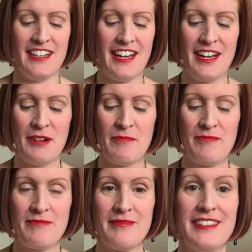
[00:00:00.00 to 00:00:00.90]

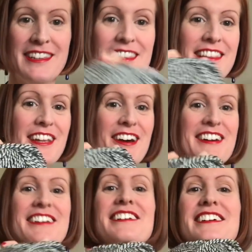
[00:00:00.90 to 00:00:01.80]

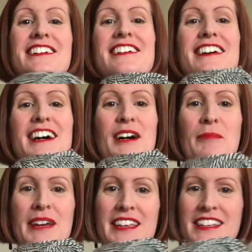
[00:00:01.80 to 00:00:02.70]
Look how
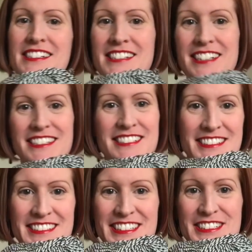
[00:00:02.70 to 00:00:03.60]
big this is.
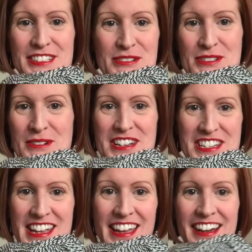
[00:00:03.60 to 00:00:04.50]
It's so
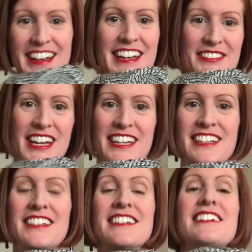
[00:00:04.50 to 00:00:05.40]
squishy. I love it.
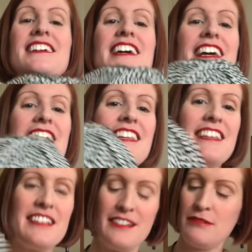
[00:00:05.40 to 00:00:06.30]
It's,
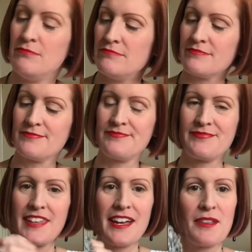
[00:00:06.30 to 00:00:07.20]

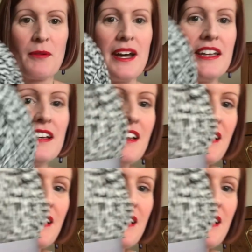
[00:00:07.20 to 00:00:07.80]
get out of the way.